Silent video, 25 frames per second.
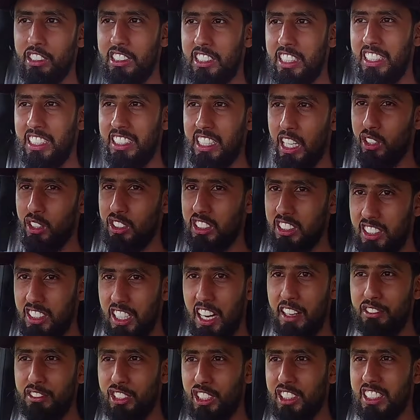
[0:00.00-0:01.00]
3,000
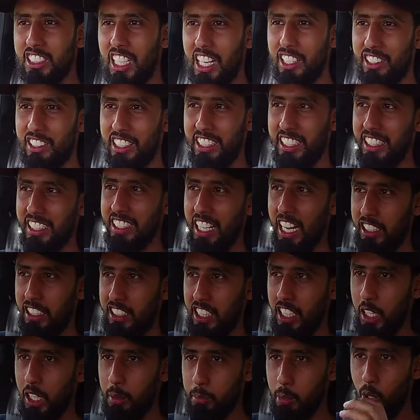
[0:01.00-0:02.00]
revs, you start to hear that
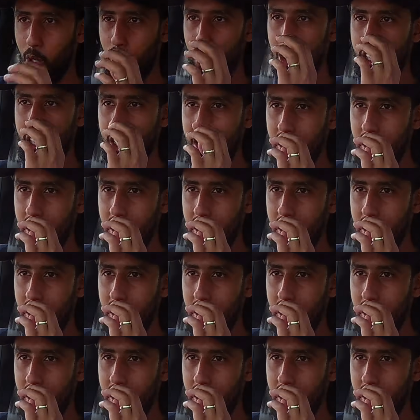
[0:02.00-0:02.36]
turbo.